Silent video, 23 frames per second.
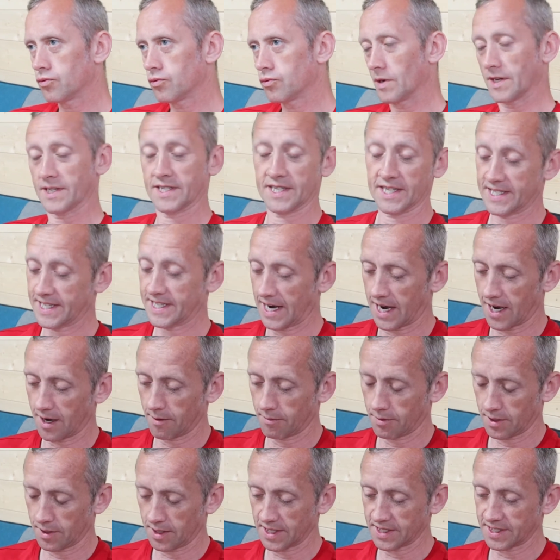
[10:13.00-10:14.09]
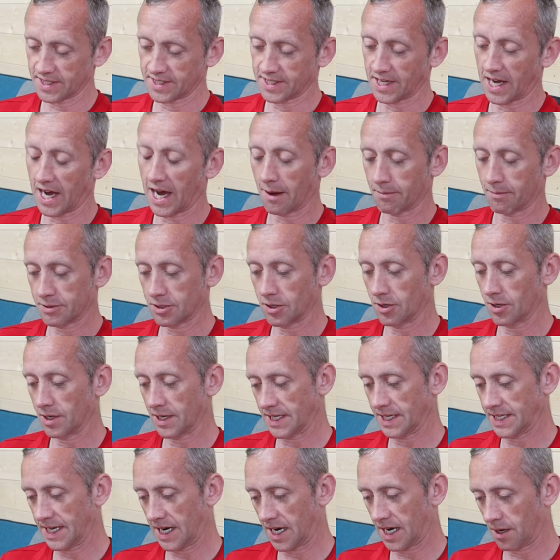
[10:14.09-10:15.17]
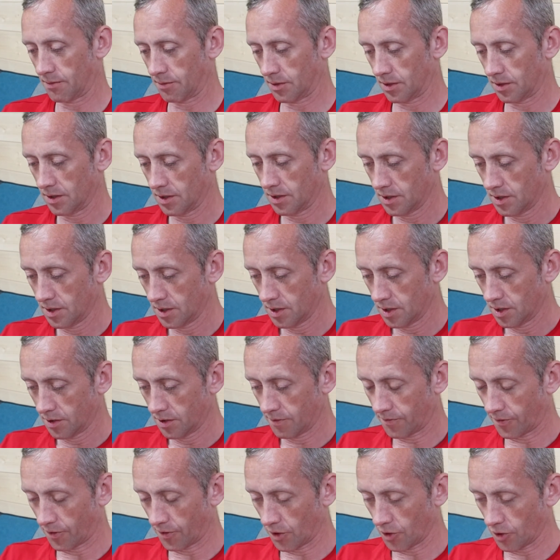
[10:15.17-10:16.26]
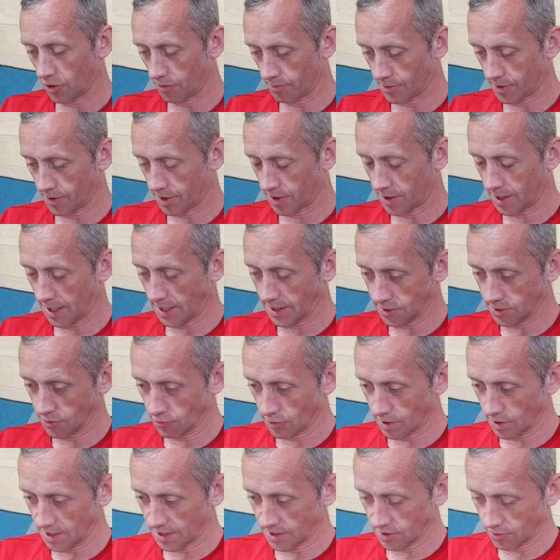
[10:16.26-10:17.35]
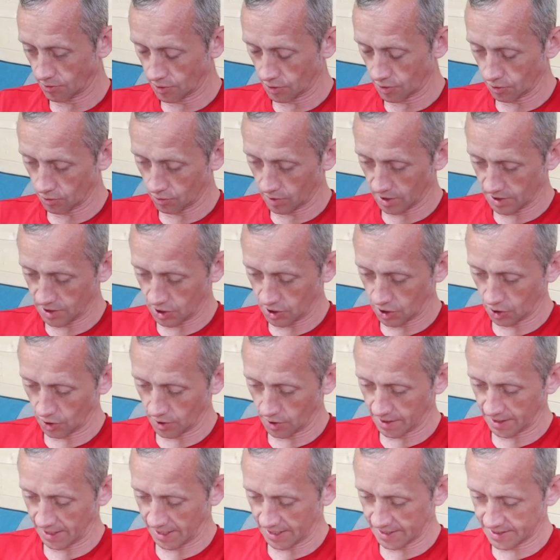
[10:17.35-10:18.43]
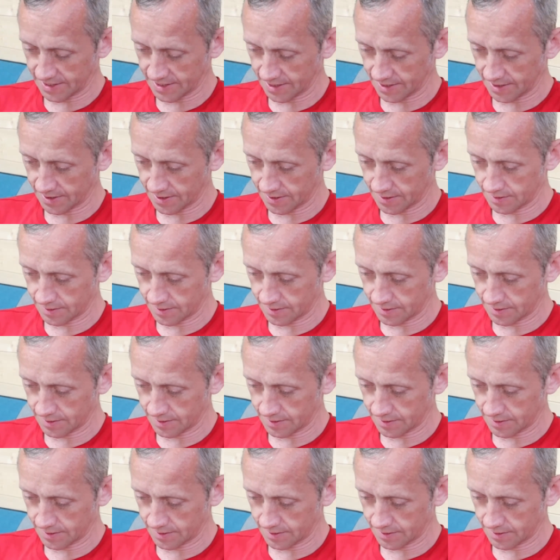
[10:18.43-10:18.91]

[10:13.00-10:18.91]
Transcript: this is terrible. This is absolutely terrible for an opener. I really don't know what's good against it.